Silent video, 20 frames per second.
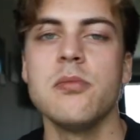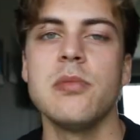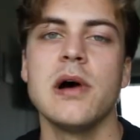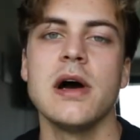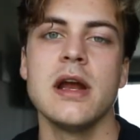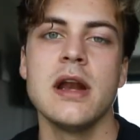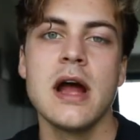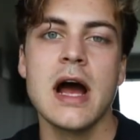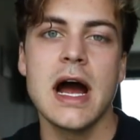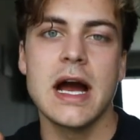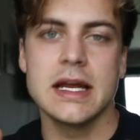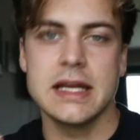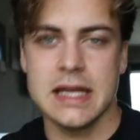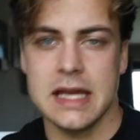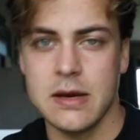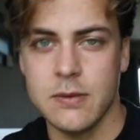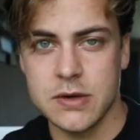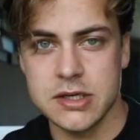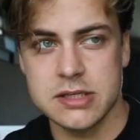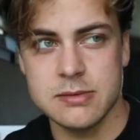but I
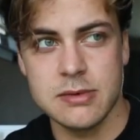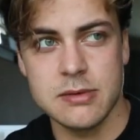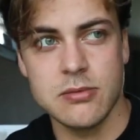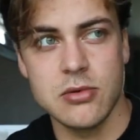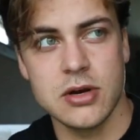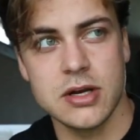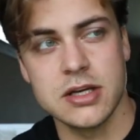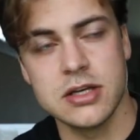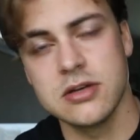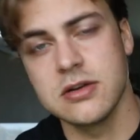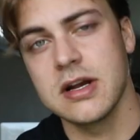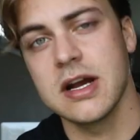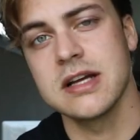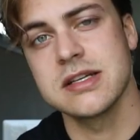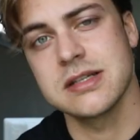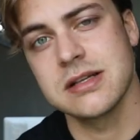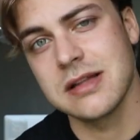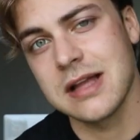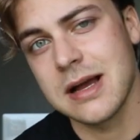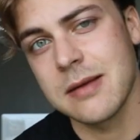can't wait to be bringing you
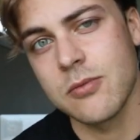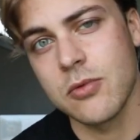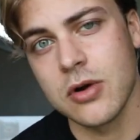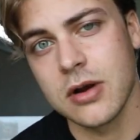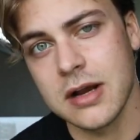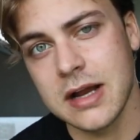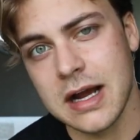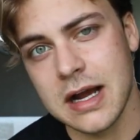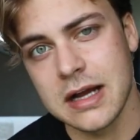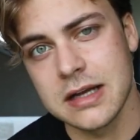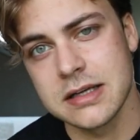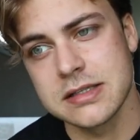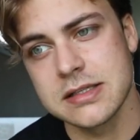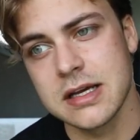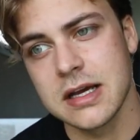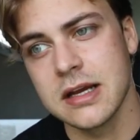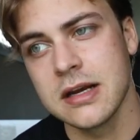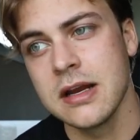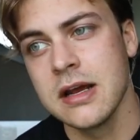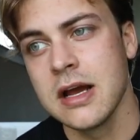guys a lot more
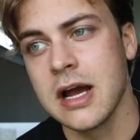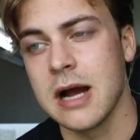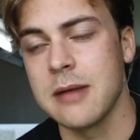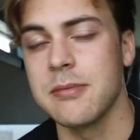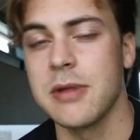content.